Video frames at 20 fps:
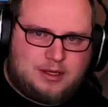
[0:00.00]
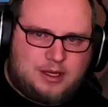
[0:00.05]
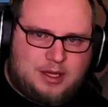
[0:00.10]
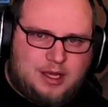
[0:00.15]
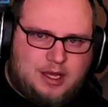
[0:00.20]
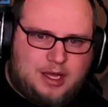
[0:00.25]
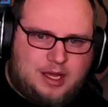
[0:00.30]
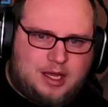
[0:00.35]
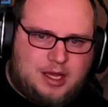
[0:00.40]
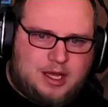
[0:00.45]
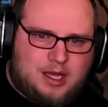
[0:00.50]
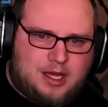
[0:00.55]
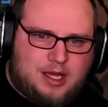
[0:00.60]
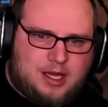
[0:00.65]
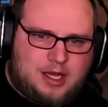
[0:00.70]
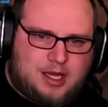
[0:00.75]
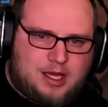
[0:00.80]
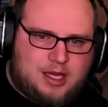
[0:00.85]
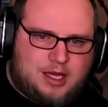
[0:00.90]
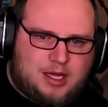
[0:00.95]

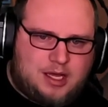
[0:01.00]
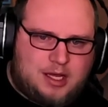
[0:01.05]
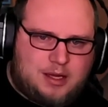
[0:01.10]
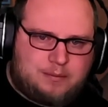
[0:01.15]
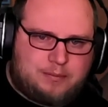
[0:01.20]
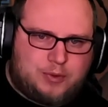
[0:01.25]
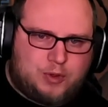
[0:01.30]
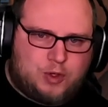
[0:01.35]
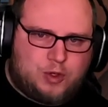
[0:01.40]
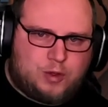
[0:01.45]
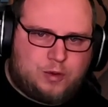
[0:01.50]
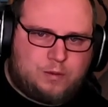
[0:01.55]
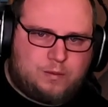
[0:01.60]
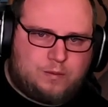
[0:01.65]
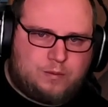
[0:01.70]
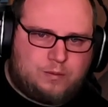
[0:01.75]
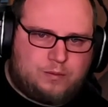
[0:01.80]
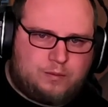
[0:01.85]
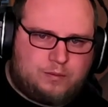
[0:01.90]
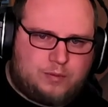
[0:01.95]

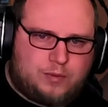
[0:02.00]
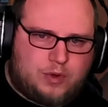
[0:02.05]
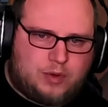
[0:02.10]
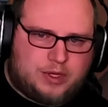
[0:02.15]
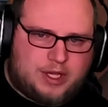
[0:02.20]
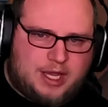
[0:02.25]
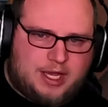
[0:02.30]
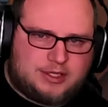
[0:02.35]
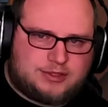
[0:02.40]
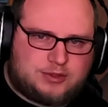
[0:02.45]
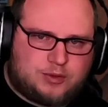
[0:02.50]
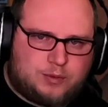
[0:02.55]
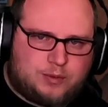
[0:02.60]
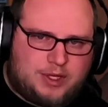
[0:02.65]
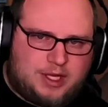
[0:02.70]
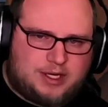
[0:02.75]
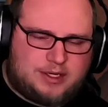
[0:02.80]
Boom. Okay, so that